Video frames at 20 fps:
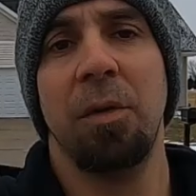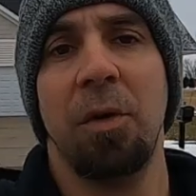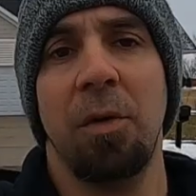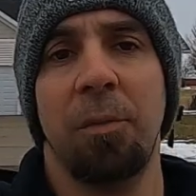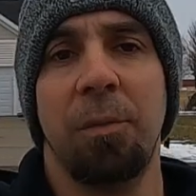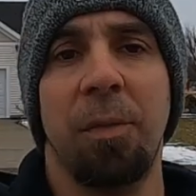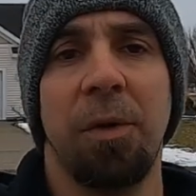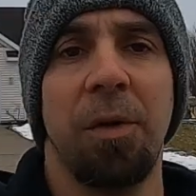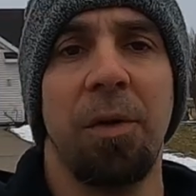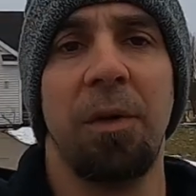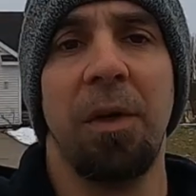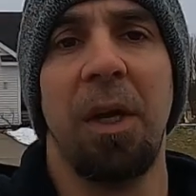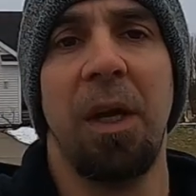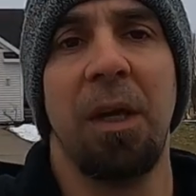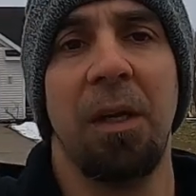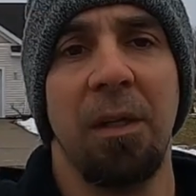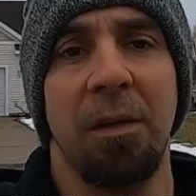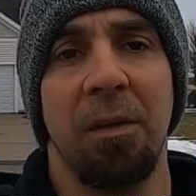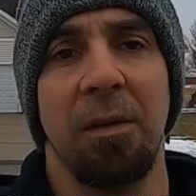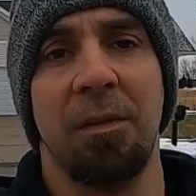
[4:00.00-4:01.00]
GoPro
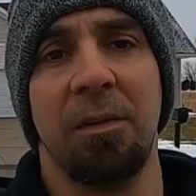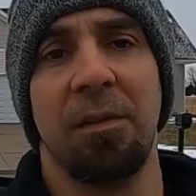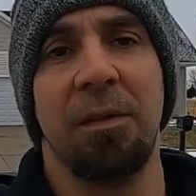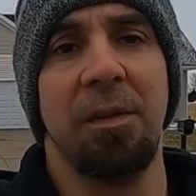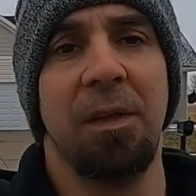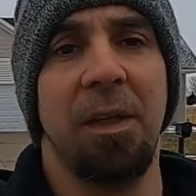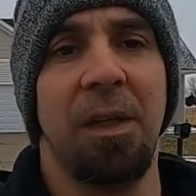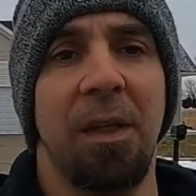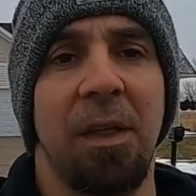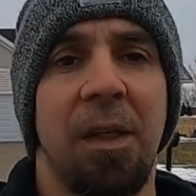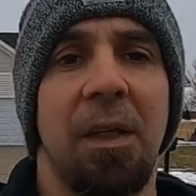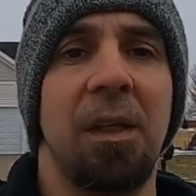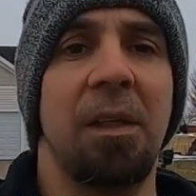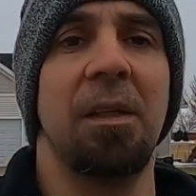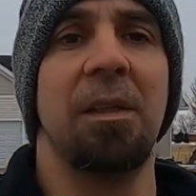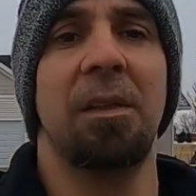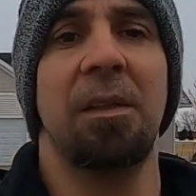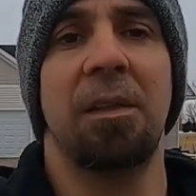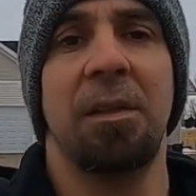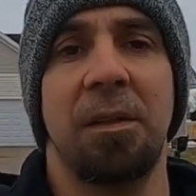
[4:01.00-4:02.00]
8 is, it
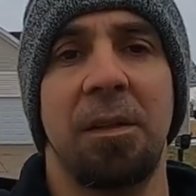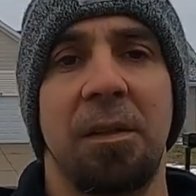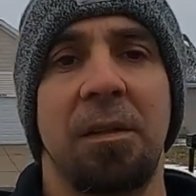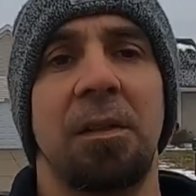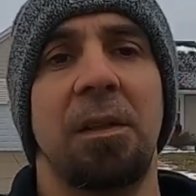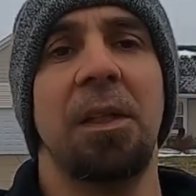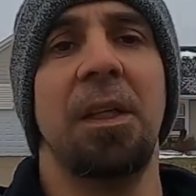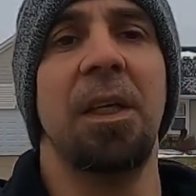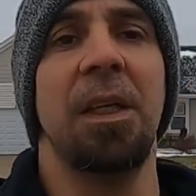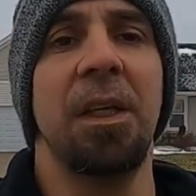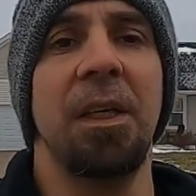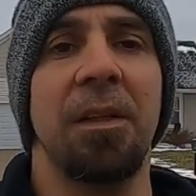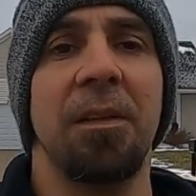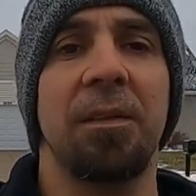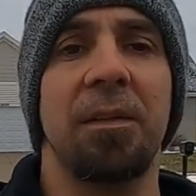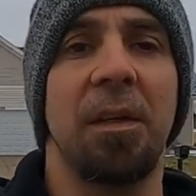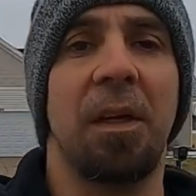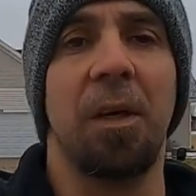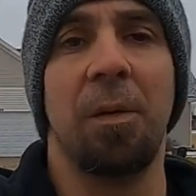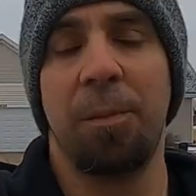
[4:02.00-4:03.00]

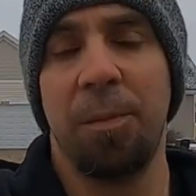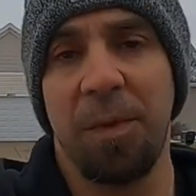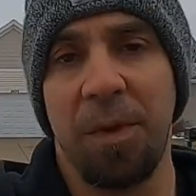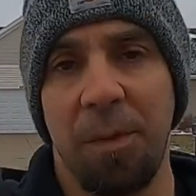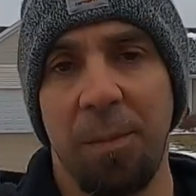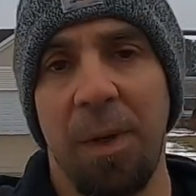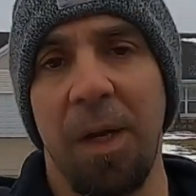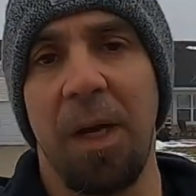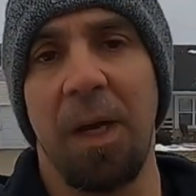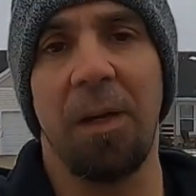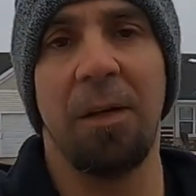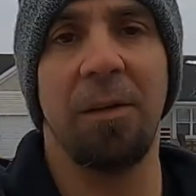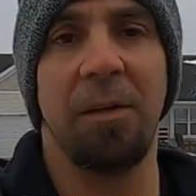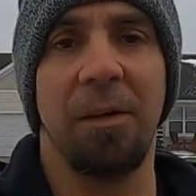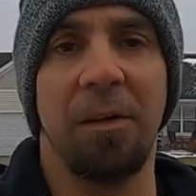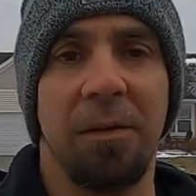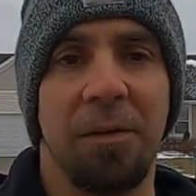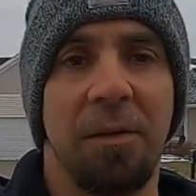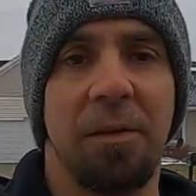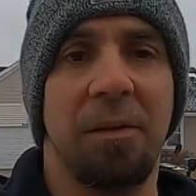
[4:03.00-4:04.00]
eats up the
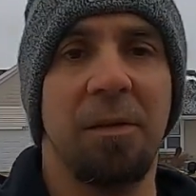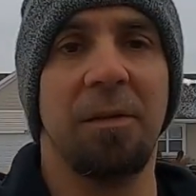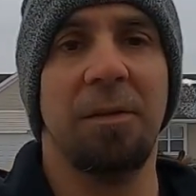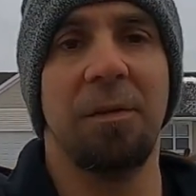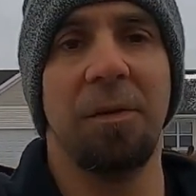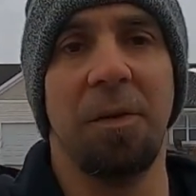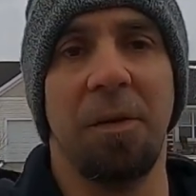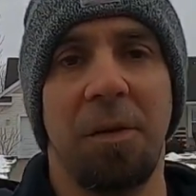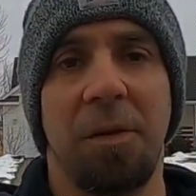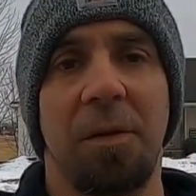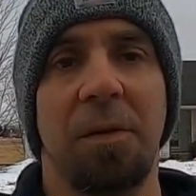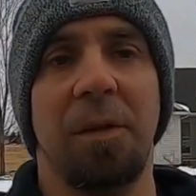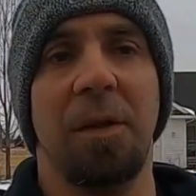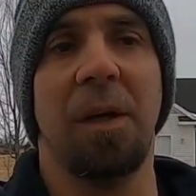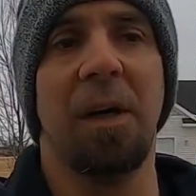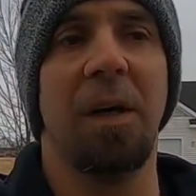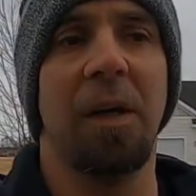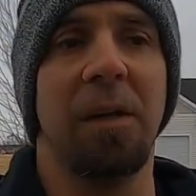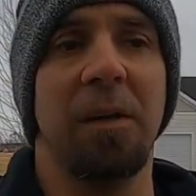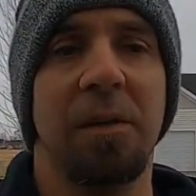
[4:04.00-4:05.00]
batteries. So
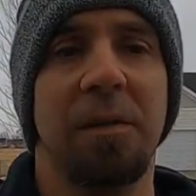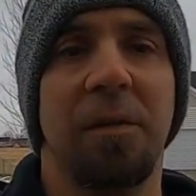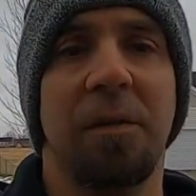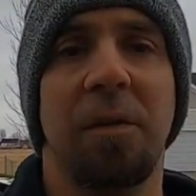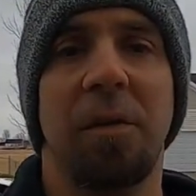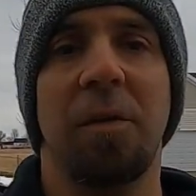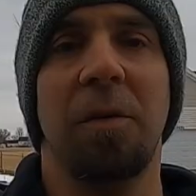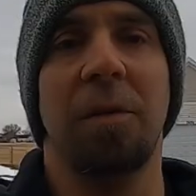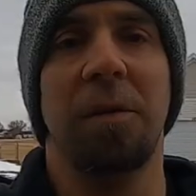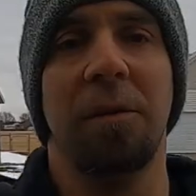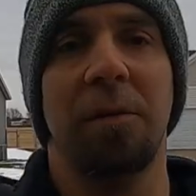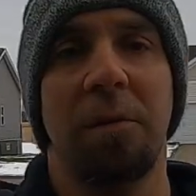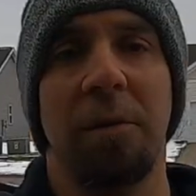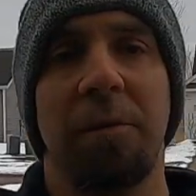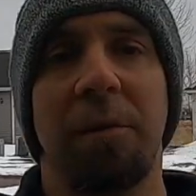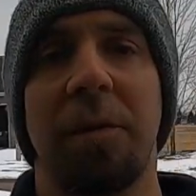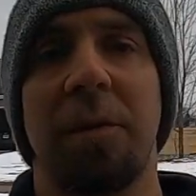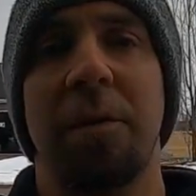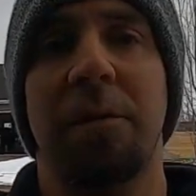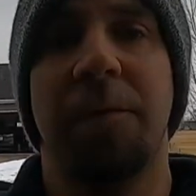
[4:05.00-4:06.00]
all right, let's go in and
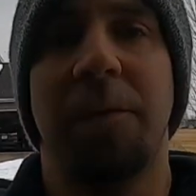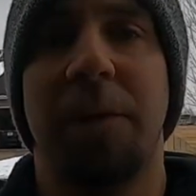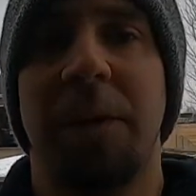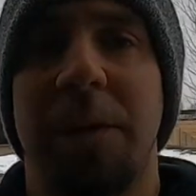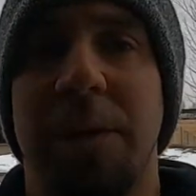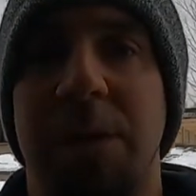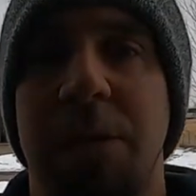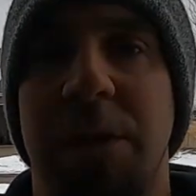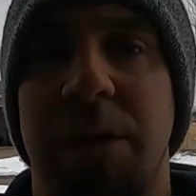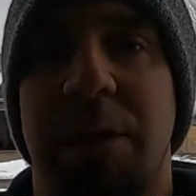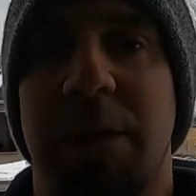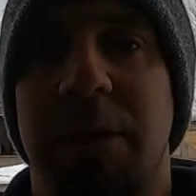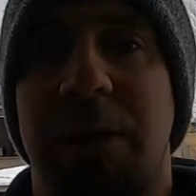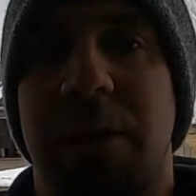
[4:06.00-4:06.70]
review the footage.